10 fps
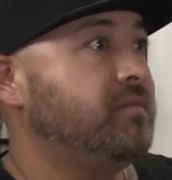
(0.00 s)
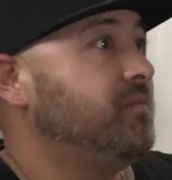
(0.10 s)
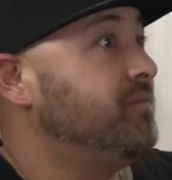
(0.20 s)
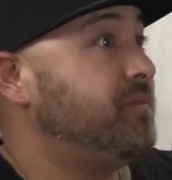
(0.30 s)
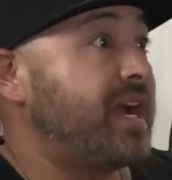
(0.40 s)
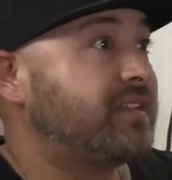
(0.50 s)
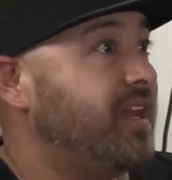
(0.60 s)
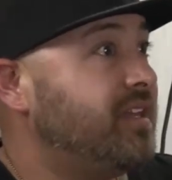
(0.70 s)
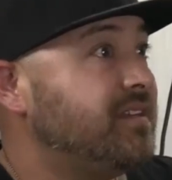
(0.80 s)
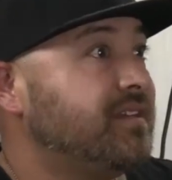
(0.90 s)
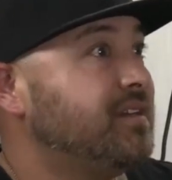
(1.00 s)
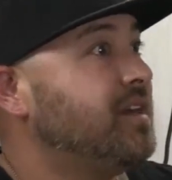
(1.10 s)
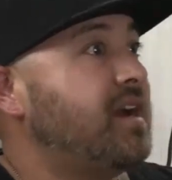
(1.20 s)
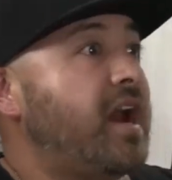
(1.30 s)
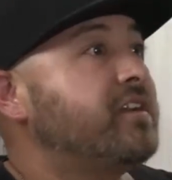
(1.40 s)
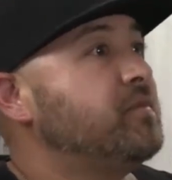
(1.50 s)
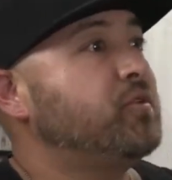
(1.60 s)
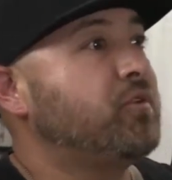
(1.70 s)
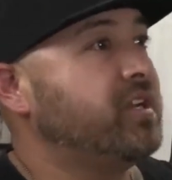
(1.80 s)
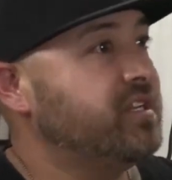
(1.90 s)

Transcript: back then, I could be running a